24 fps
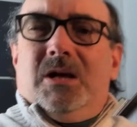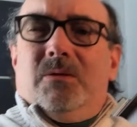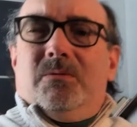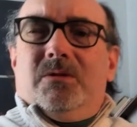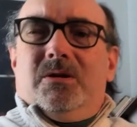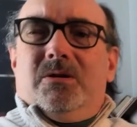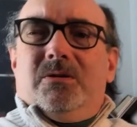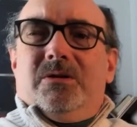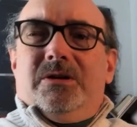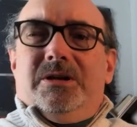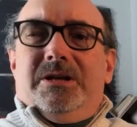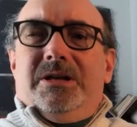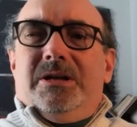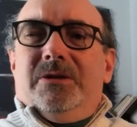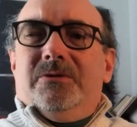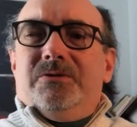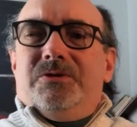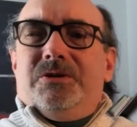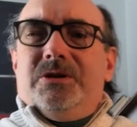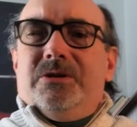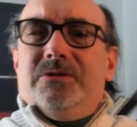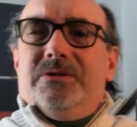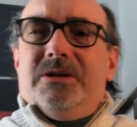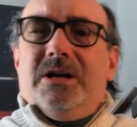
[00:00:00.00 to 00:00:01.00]
would go to
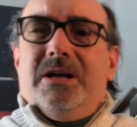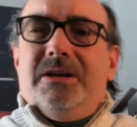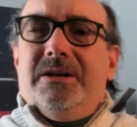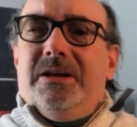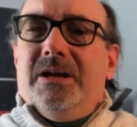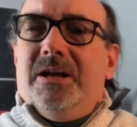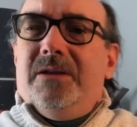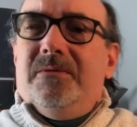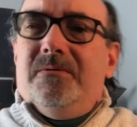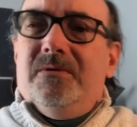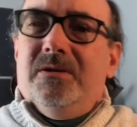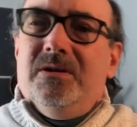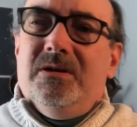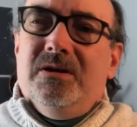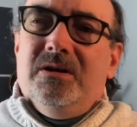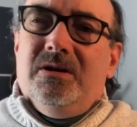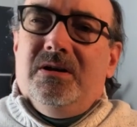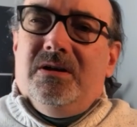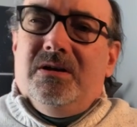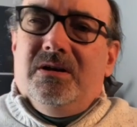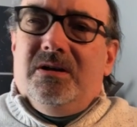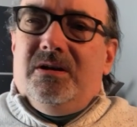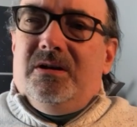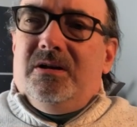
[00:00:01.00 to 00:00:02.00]
neochair.net
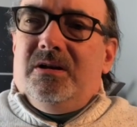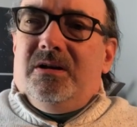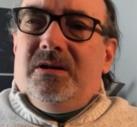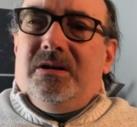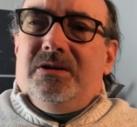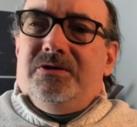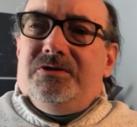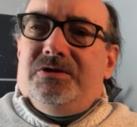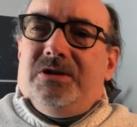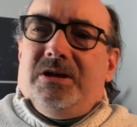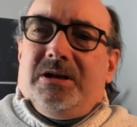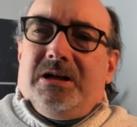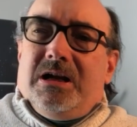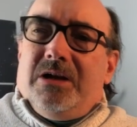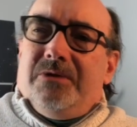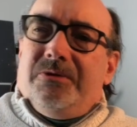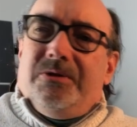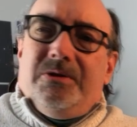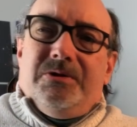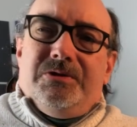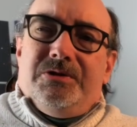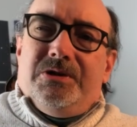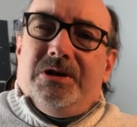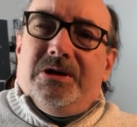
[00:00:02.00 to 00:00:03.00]
check out
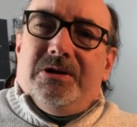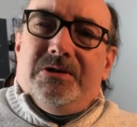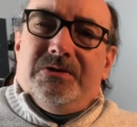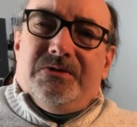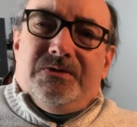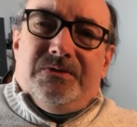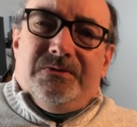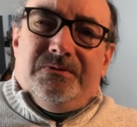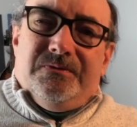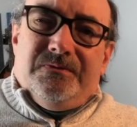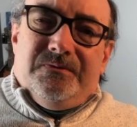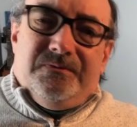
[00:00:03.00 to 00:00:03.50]
their chairs.